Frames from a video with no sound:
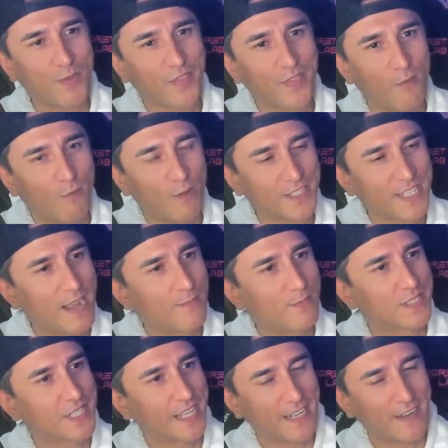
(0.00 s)
bought that one time and
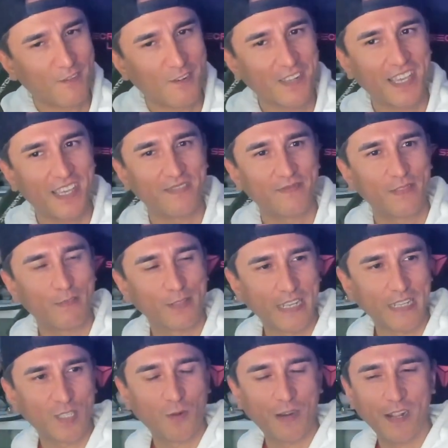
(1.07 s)
it's like never again. It was like
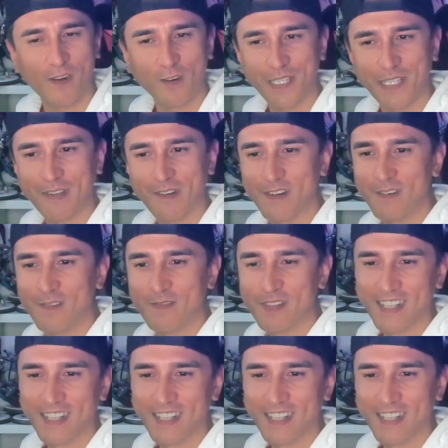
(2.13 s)
a $20 cereal.